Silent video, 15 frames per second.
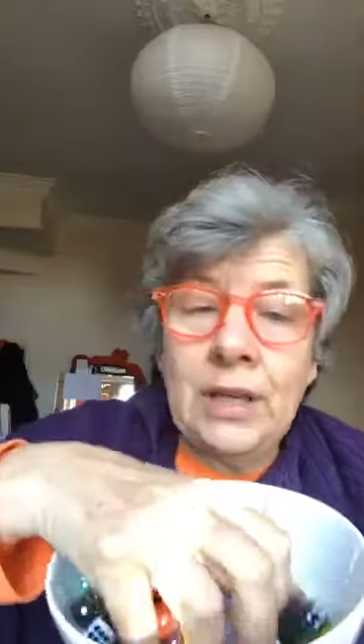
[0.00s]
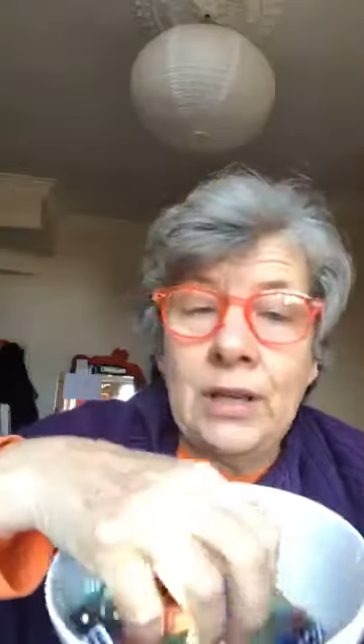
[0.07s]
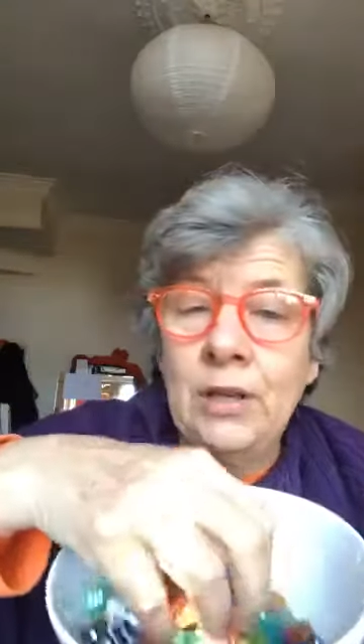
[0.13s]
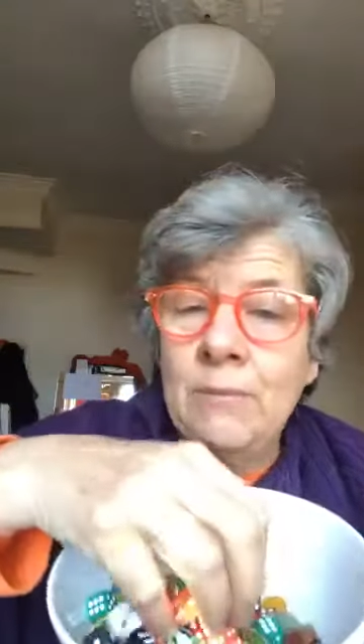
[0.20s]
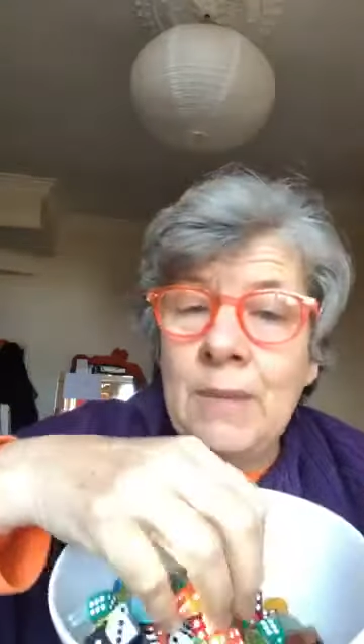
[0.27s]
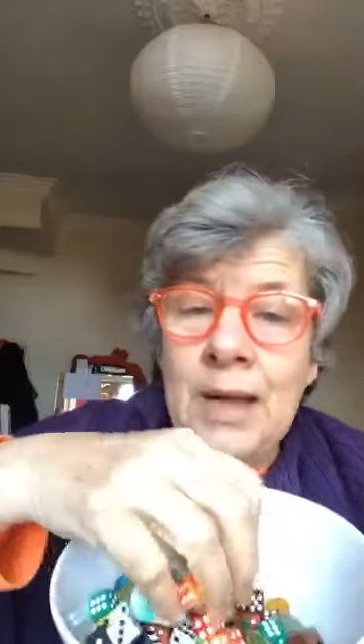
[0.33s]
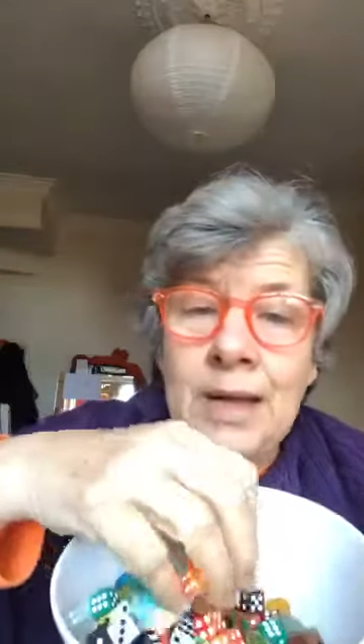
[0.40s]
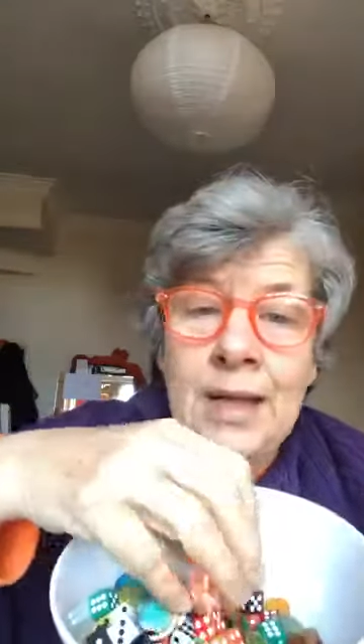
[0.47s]

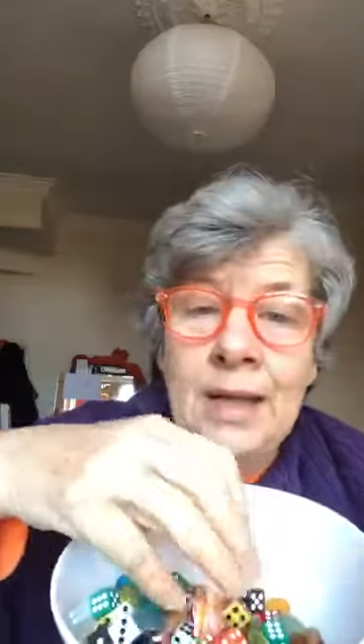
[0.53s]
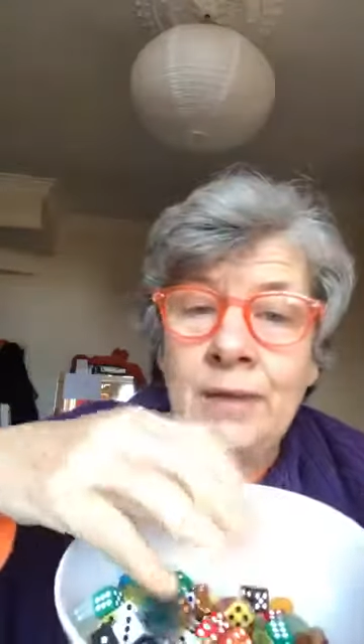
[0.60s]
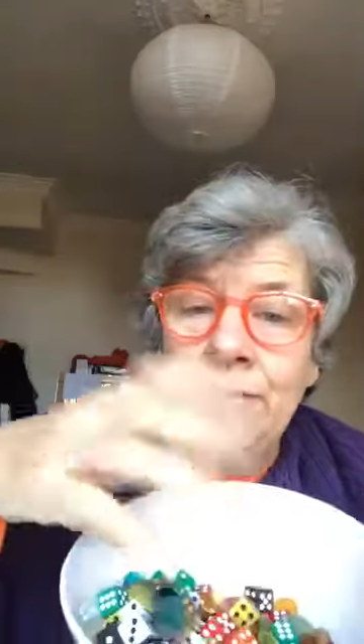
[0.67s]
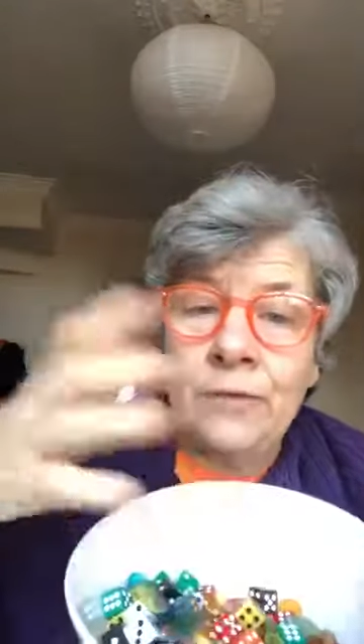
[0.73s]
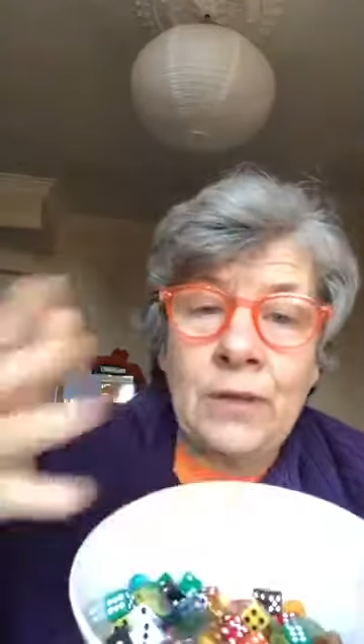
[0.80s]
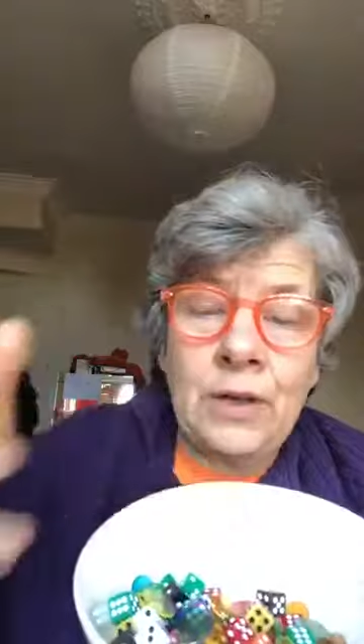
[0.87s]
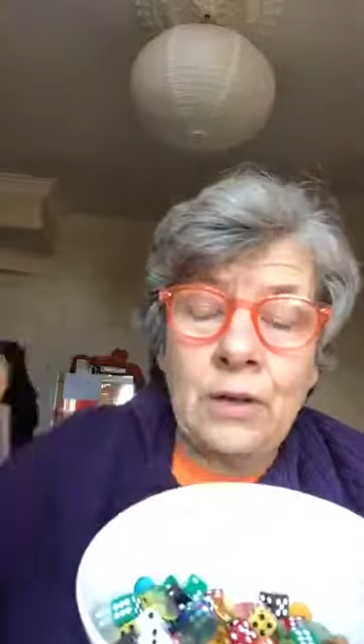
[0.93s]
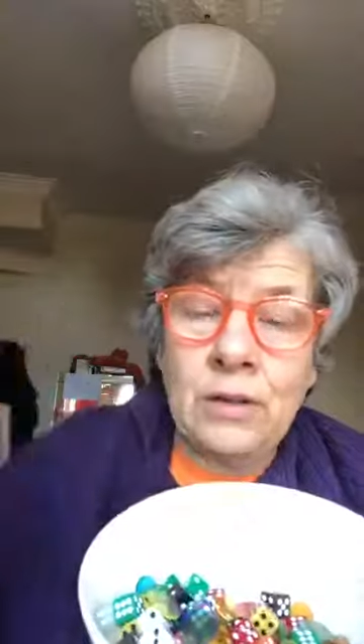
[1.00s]
you might have
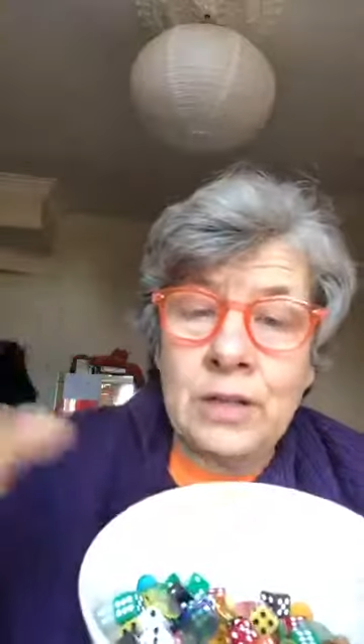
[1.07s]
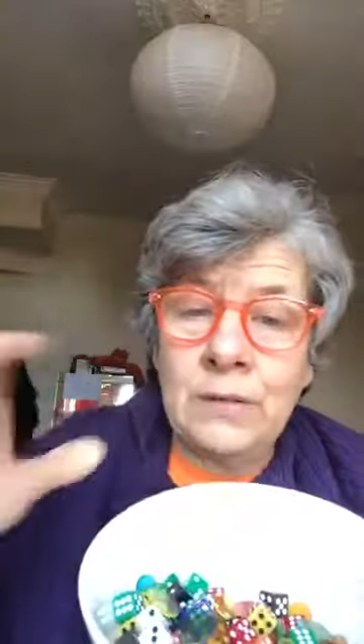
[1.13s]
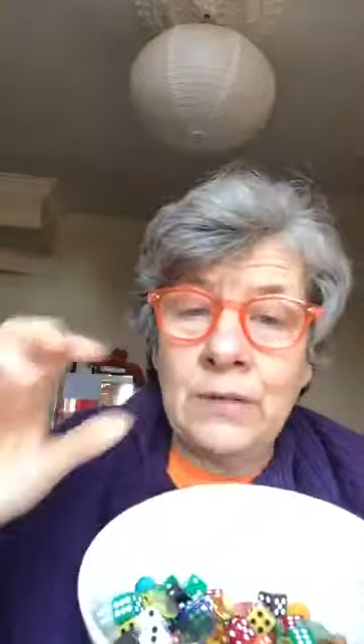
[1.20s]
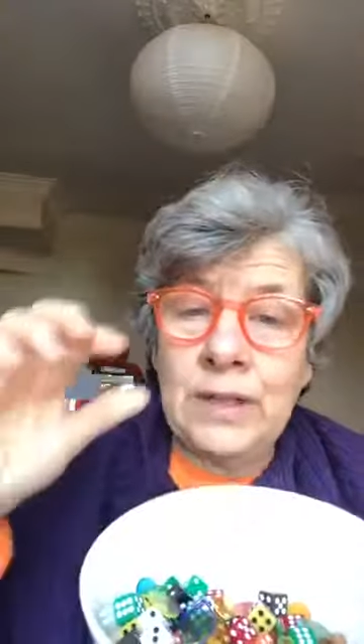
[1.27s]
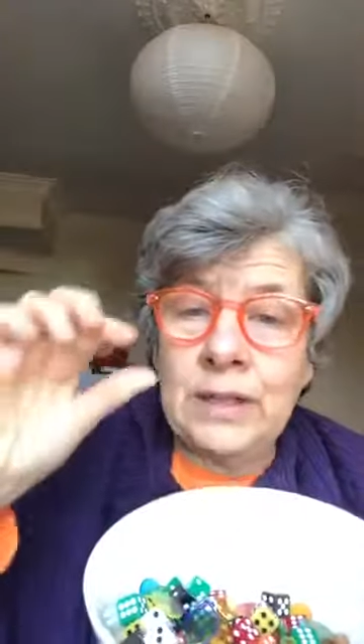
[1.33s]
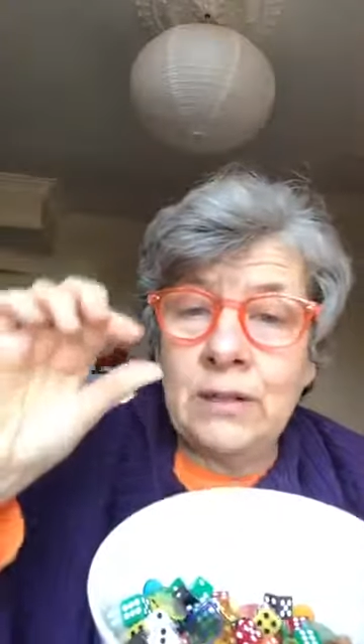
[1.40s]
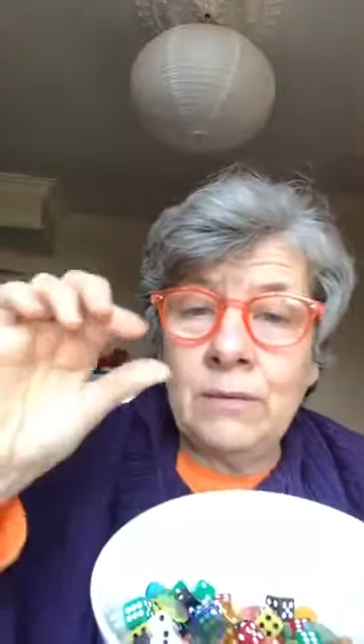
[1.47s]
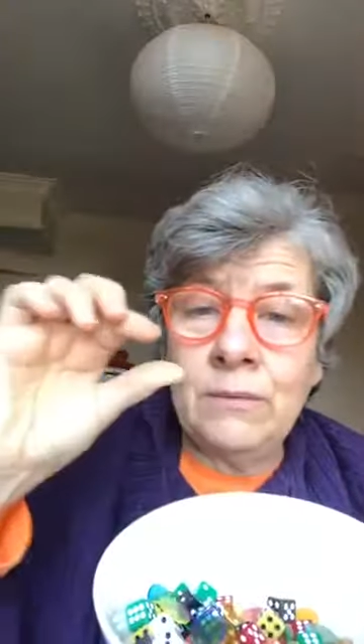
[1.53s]
lots of
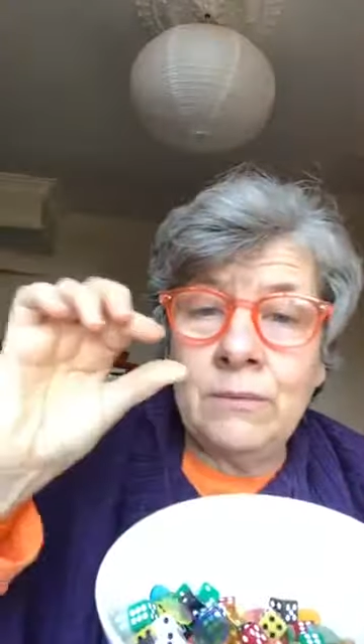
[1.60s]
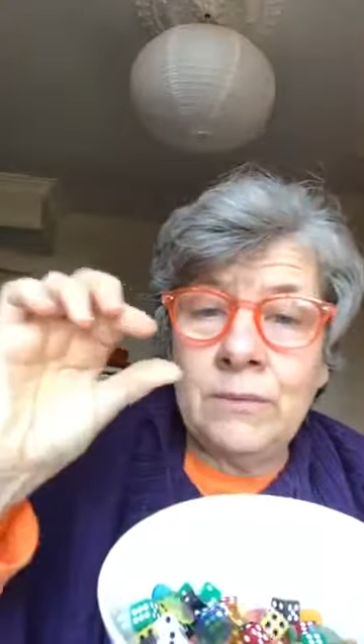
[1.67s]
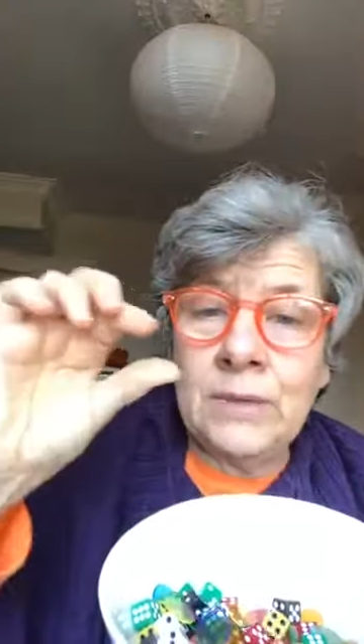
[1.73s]
little